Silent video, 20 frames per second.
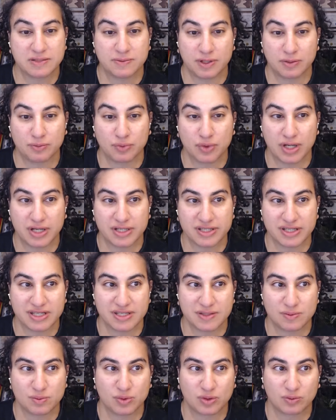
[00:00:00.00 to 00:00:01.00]
a
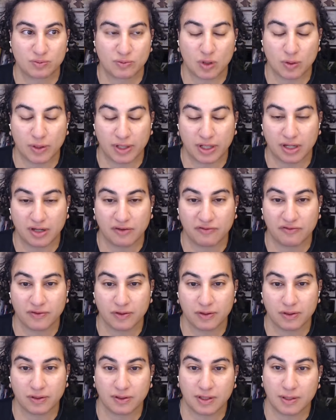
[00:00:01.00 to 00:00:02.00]
process going on
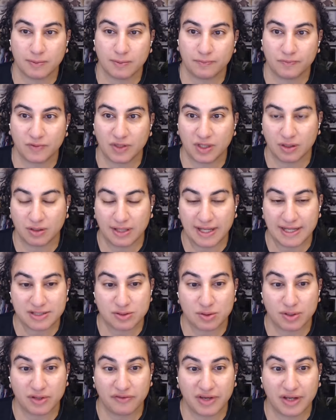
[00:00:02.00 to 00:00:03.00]
for, the last
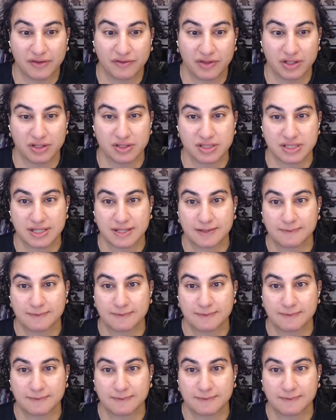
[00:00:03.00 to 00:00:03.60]
25 years.